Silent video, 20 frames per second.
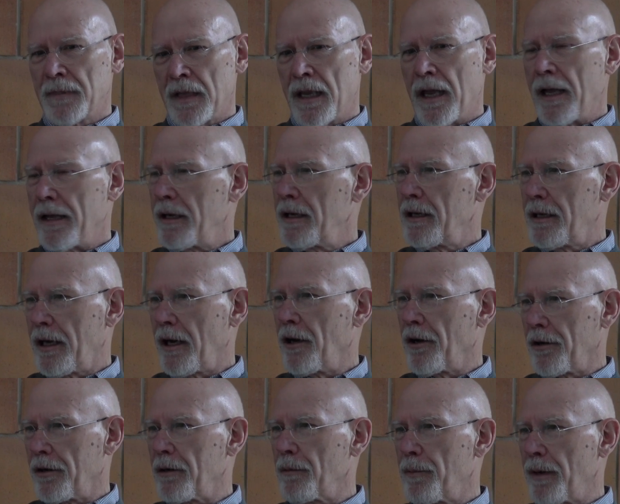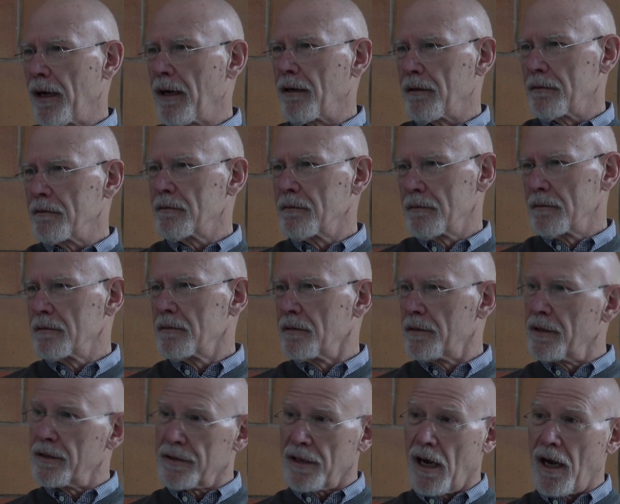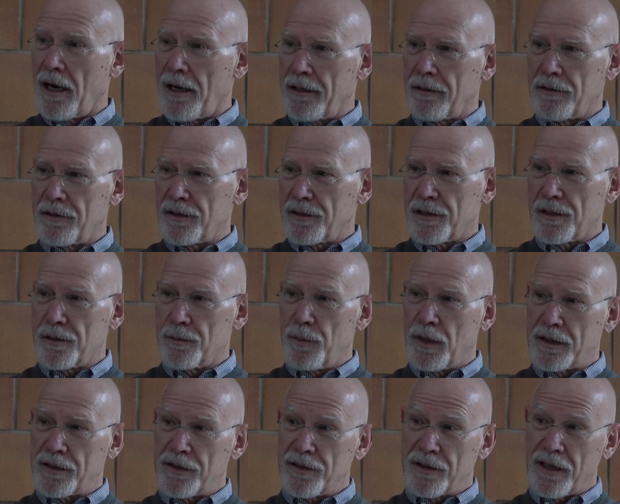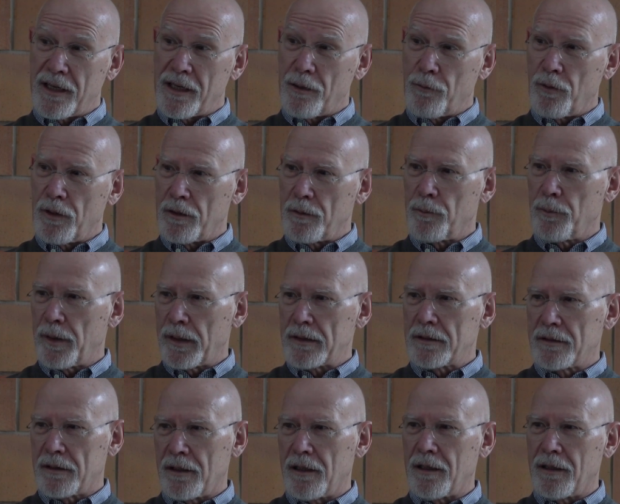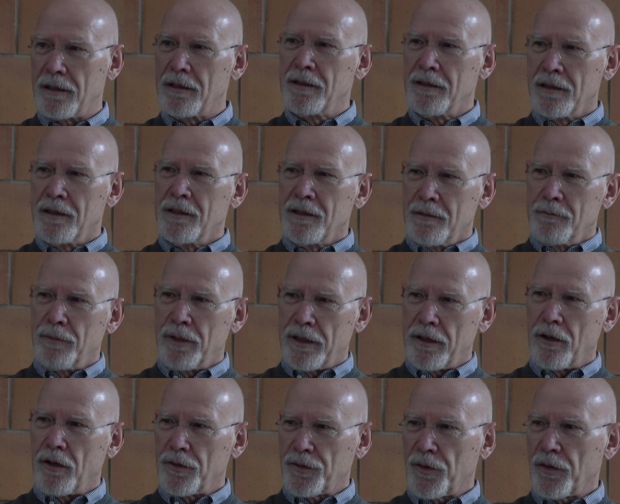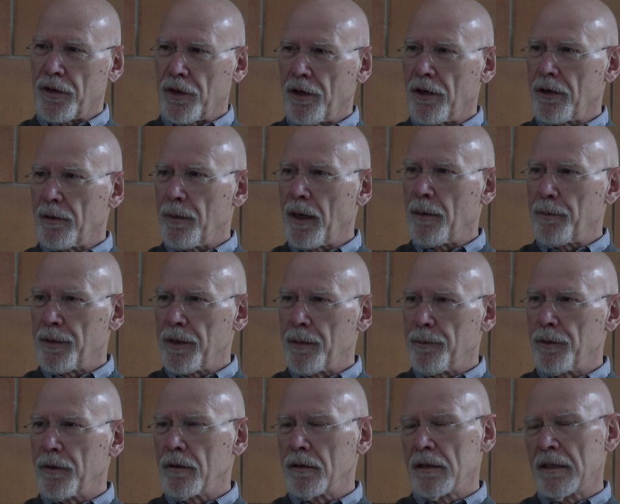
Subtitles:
he cared about design just as much as anyone, but he also cared about people.